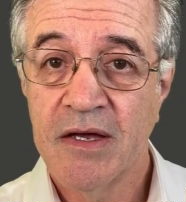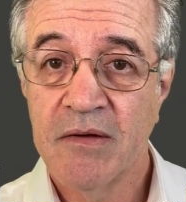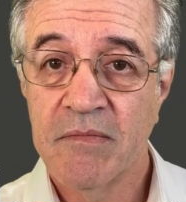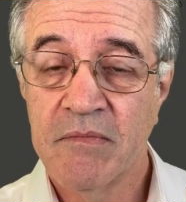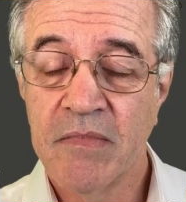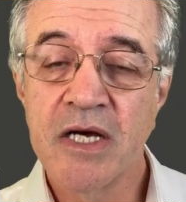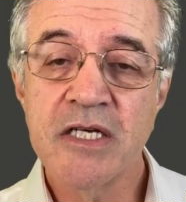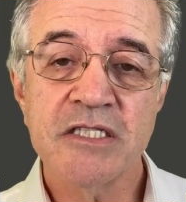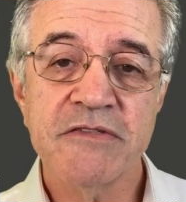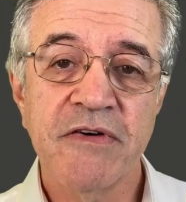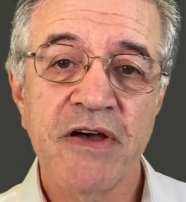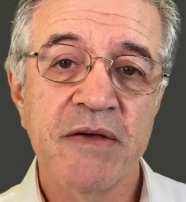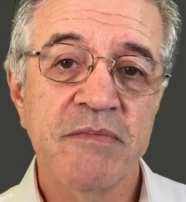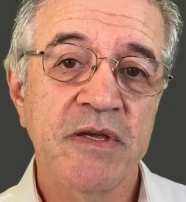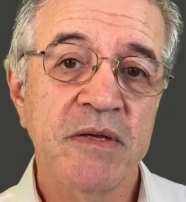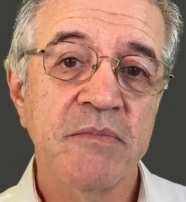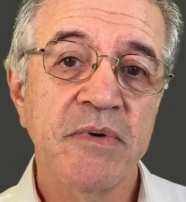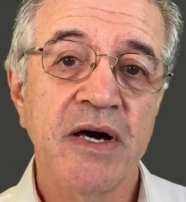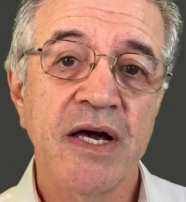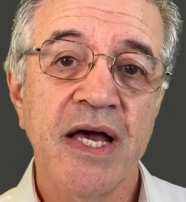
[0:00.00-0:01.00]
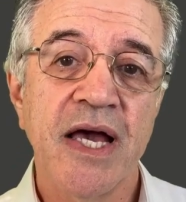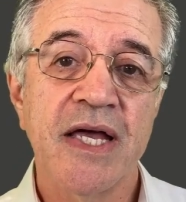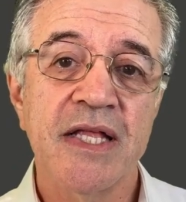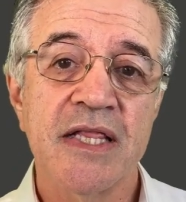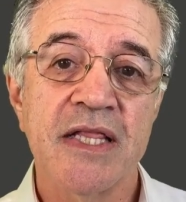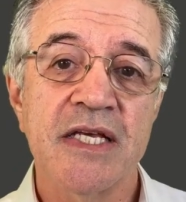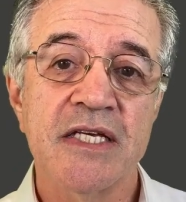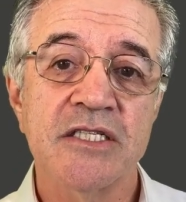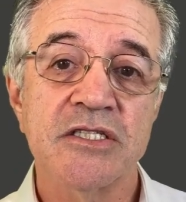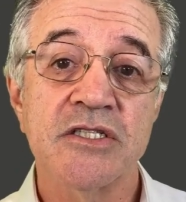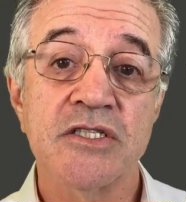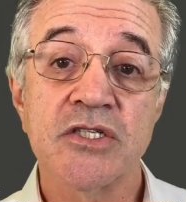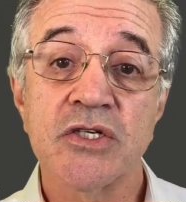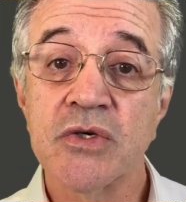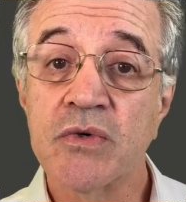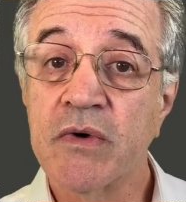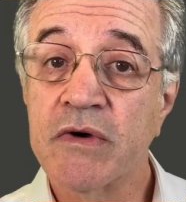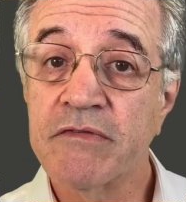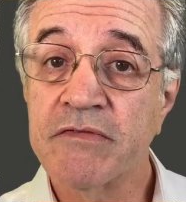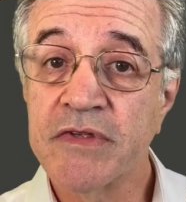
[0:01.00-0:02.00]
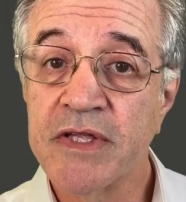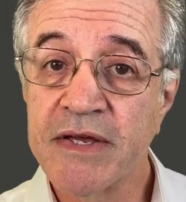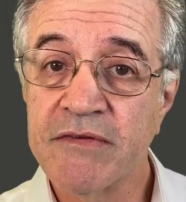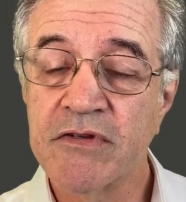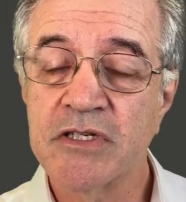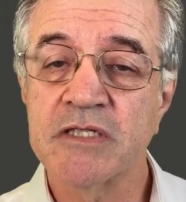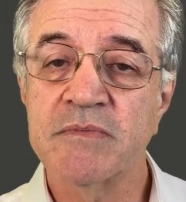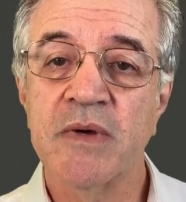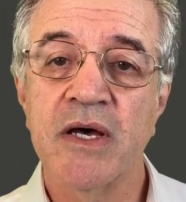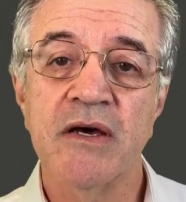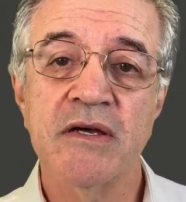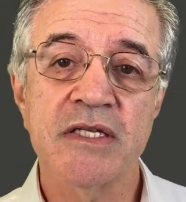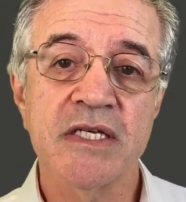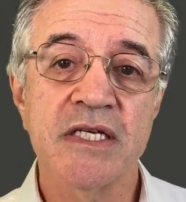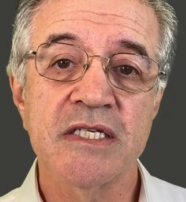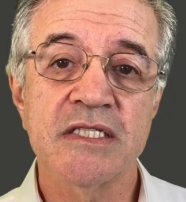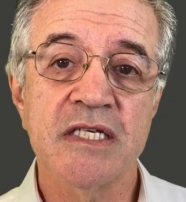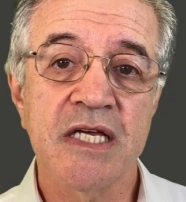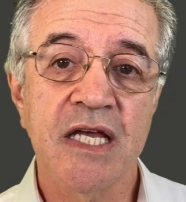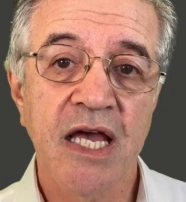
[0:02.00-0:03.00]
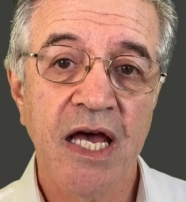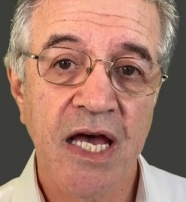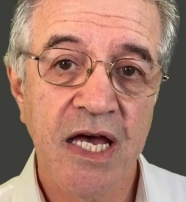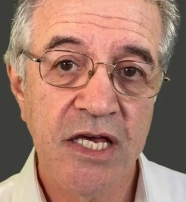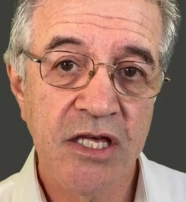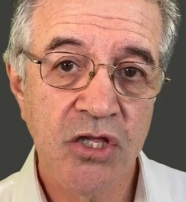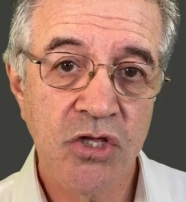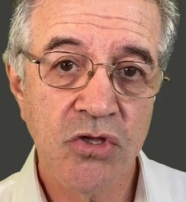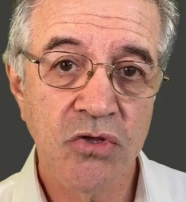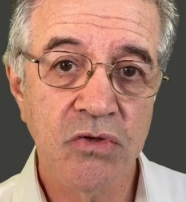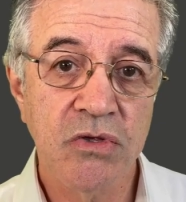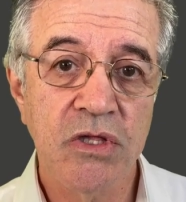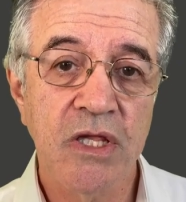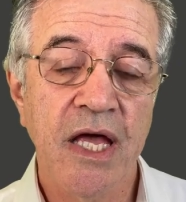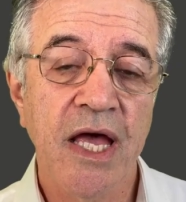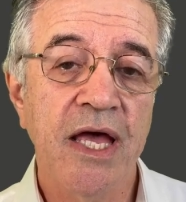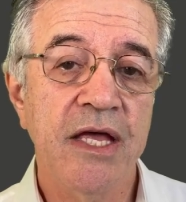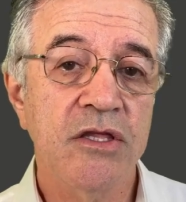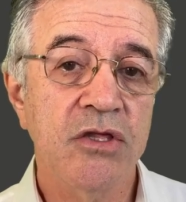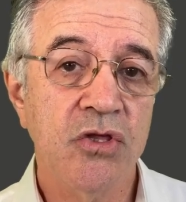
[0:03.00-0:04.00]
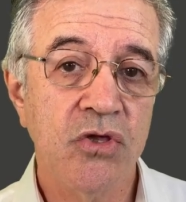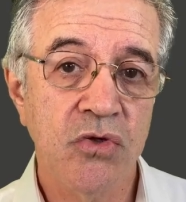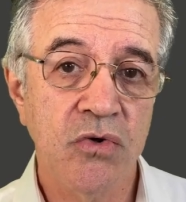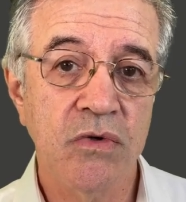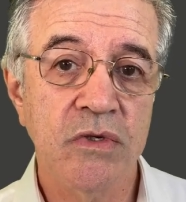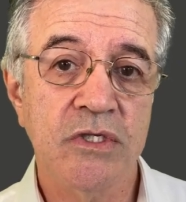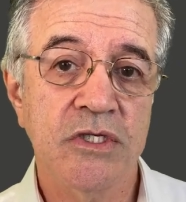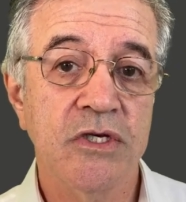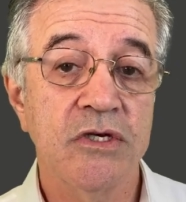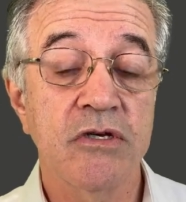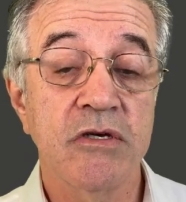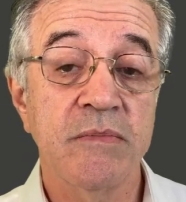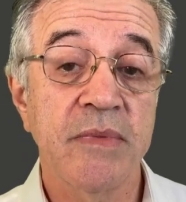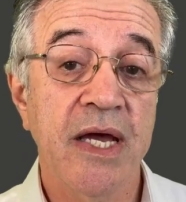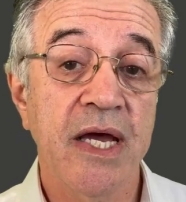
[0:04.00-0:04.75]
Most vaping by adolescents who have never smoked is occasional and short-term